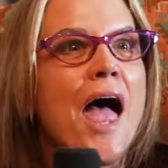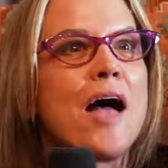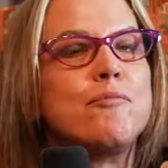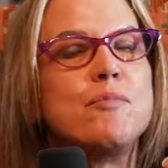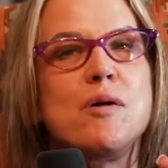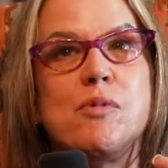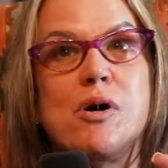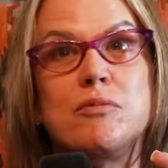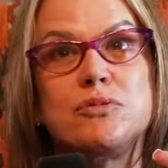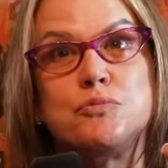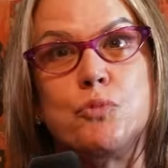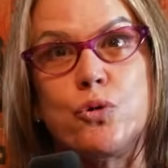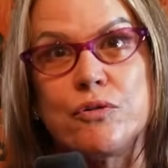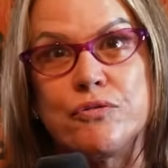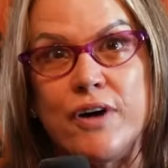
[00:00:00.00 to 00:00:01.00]
My mom's
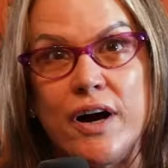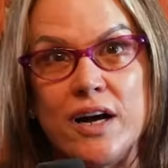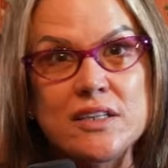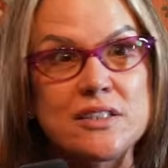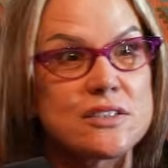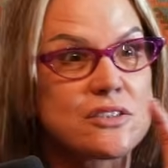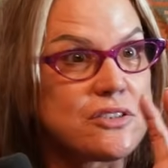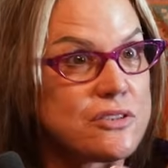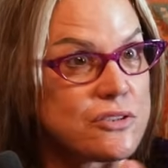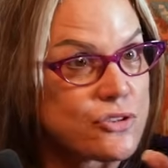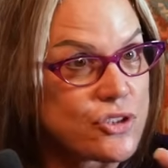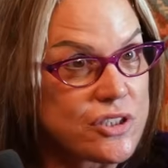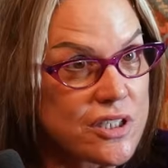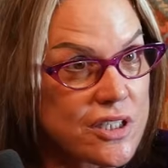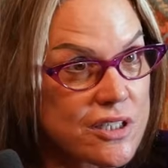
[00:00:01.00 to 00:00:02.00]
mortified because,
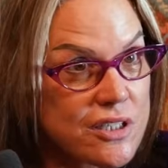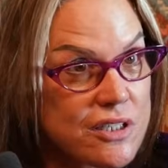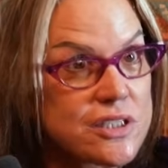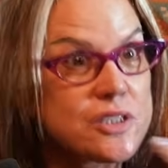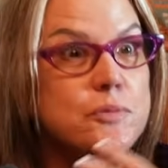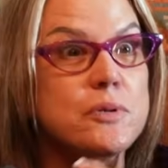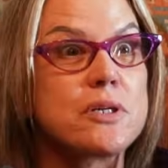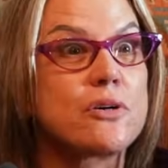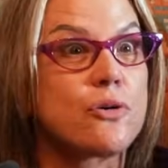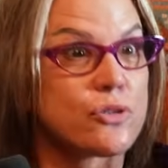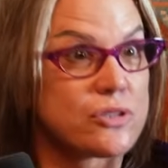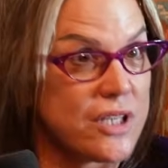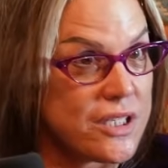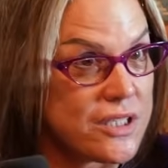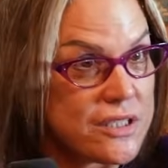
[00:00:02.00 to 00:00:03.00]
she didn't cuss, but of
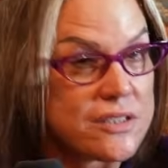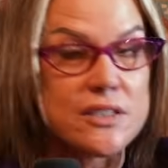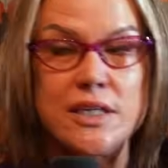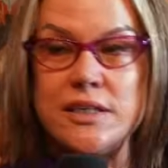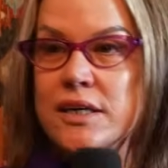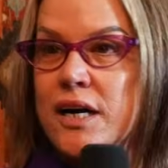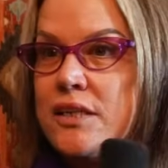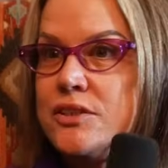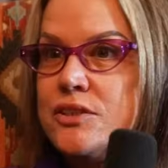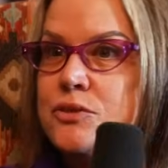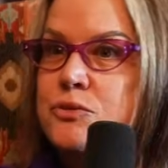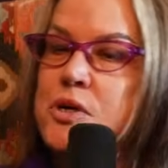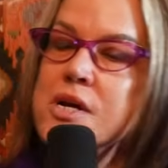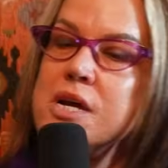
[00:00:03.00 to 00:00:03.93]
course I do.